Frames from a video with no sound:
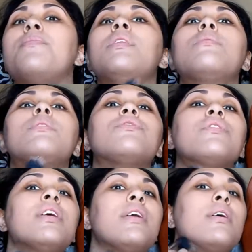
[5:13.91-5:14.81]
And what's
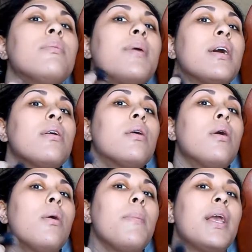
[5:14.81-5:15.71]
really good about
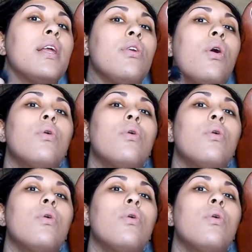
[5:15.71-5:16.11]
making your